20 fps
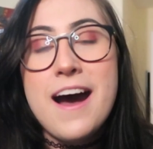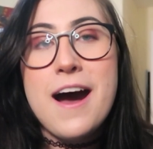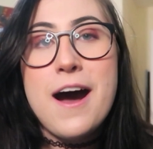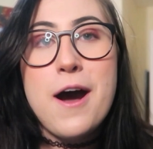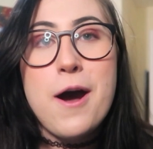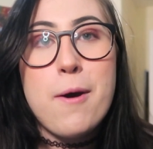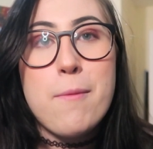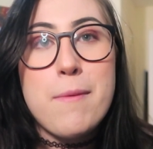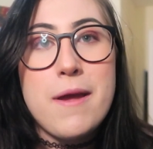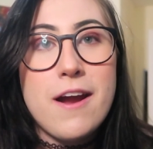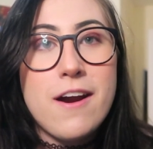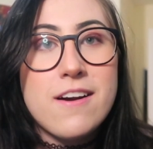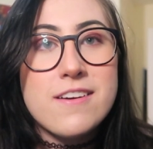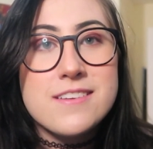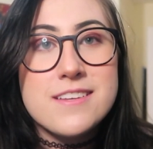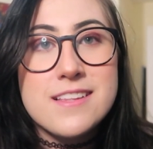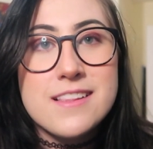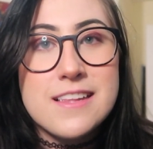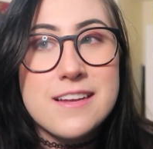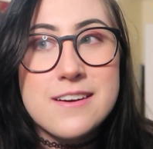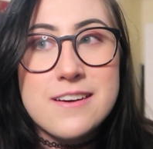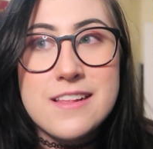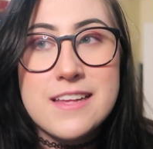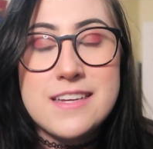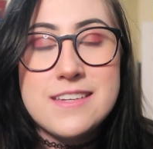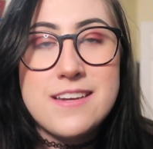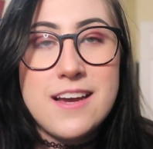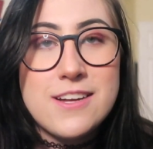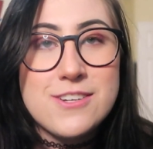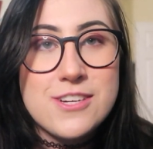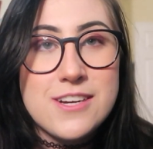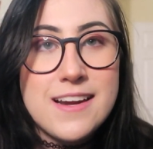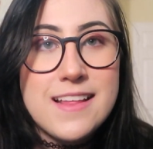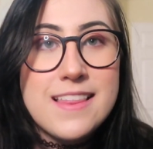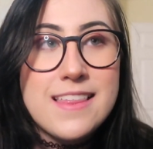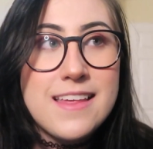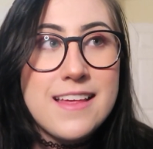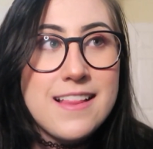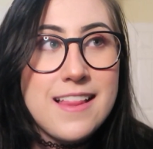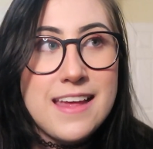It hurt to literally touch
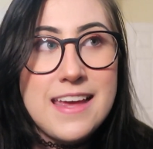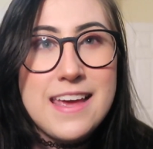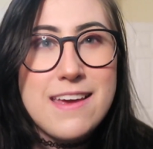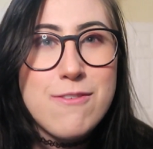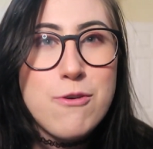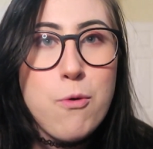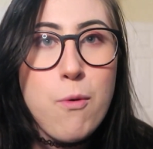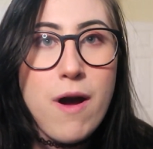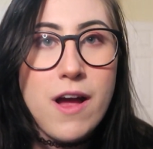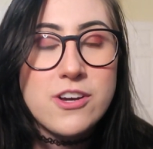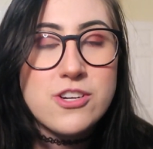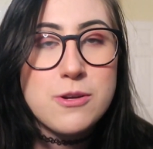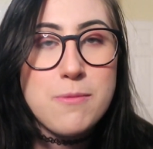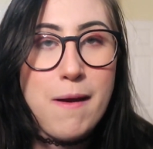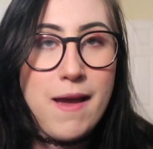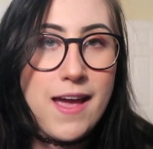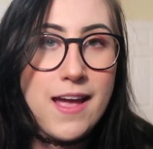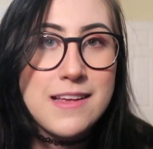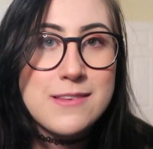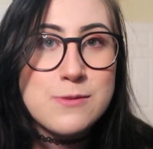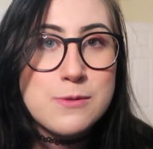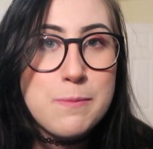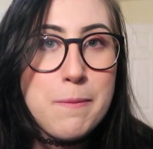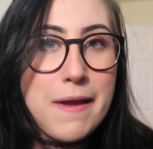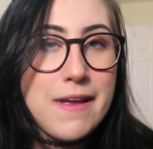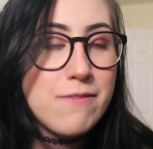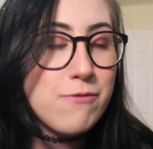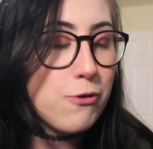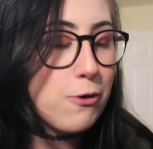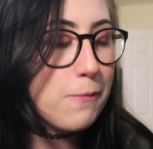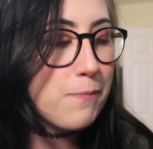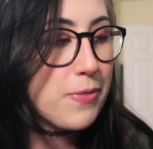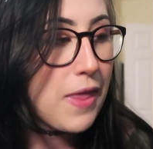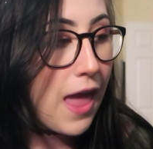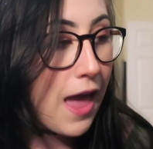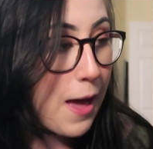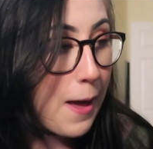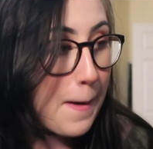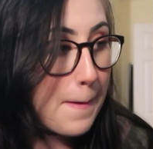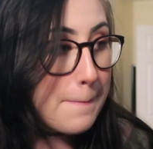anything, like even washing my hands was painful.
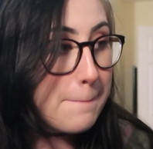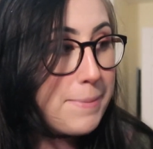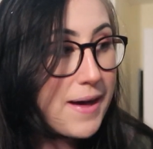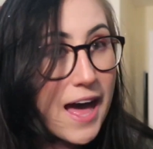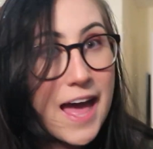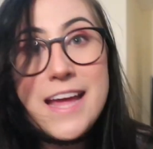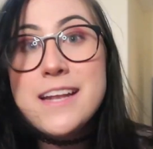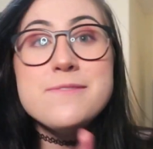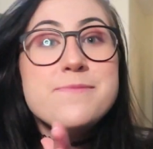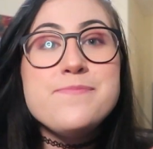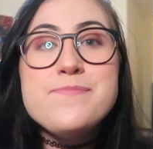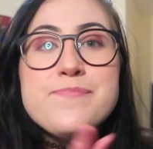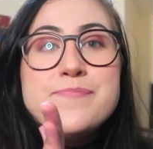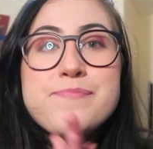But